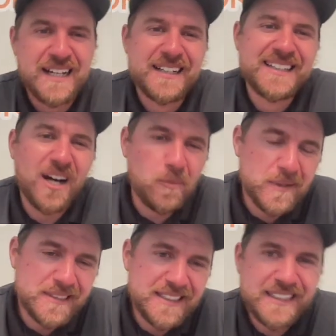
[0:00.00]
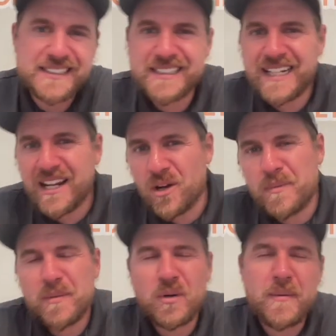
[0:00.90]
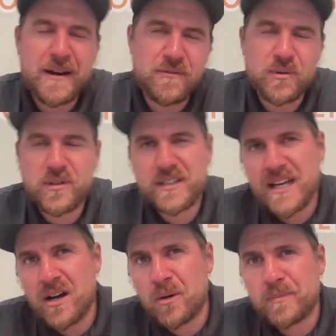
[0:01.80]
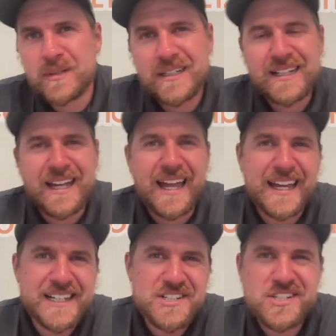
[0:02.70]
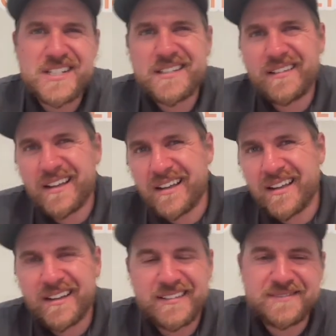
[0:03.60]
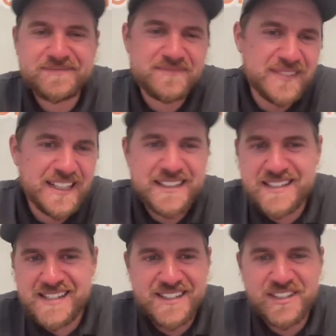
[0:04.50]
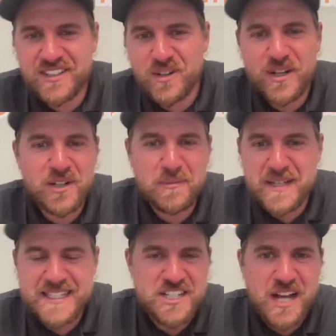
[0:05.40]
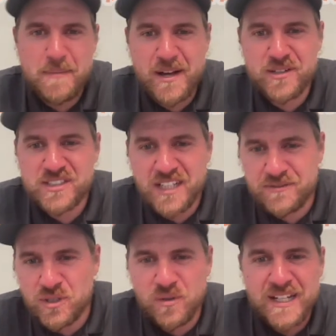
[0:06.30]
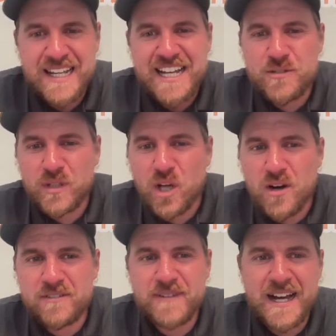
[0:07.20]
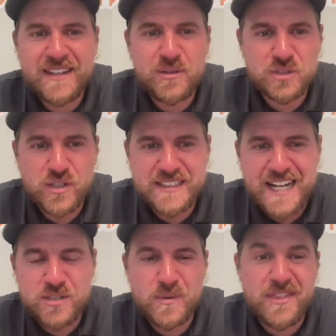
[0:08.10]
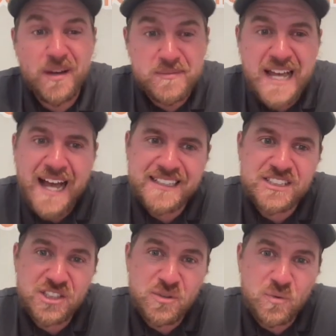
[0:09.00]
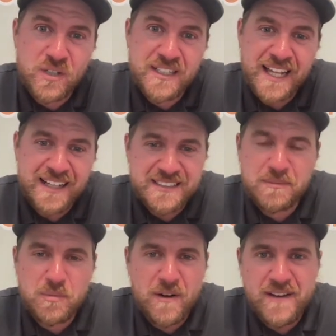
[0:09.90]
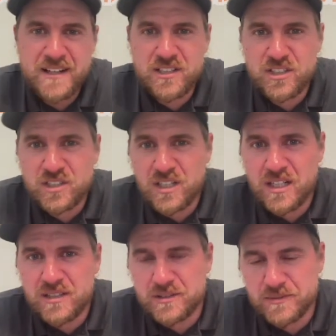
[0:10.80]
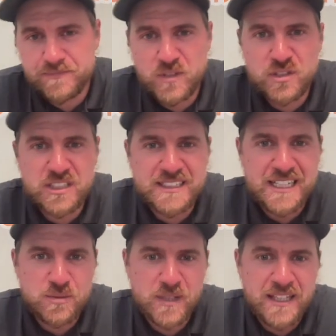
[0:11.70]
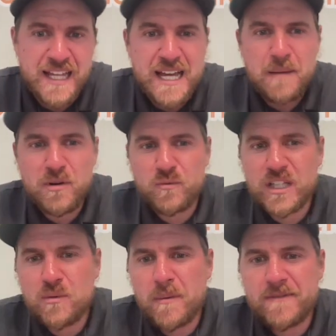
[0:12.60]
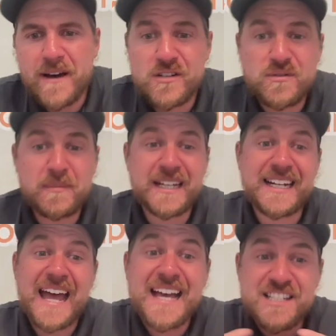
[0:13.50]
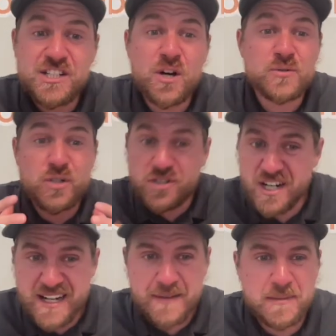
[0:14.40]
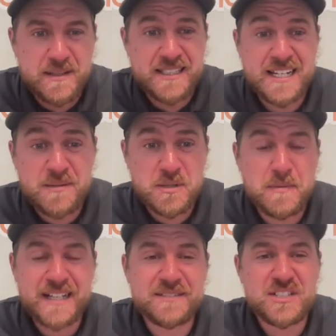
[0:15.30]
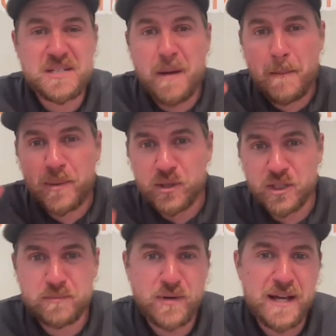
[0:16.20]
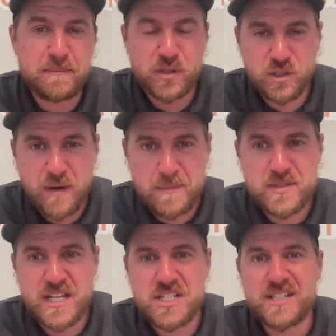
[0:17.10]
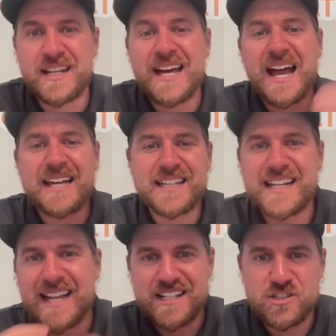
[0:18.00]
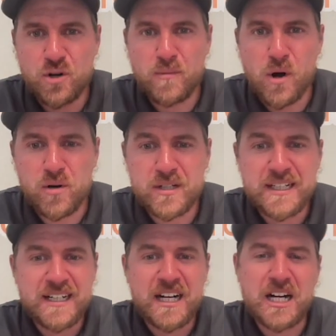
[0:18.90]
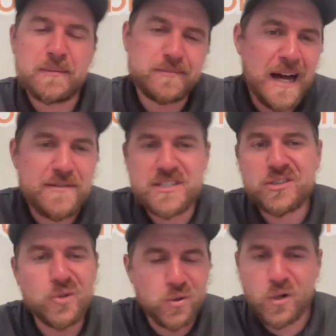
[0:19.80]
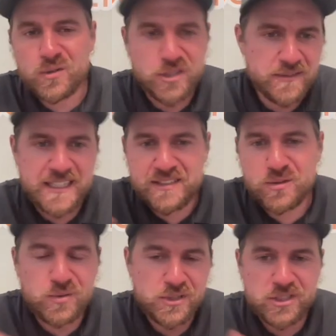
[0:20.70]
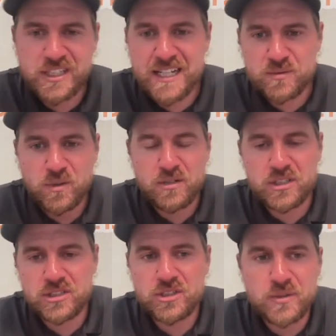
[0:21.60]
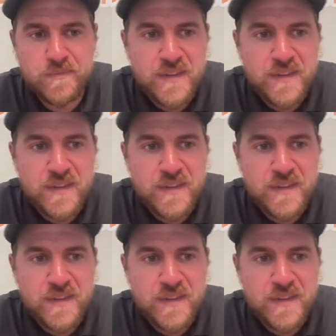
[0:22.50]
Yelp is decent. I know people go back and forth on Yelp. Angie, eh, it's you know hit or miss. They shop out your stuff, so it's really hard to find those transactional one. Thumbtack is a good one that some people have had uh, good success with. But really, what we found is from like an SEO, search engine optimization perspective, it's just about building your brand, building your reputation, and letting that snowball. Um, obviously, Google local service ads, Google search ads work good too.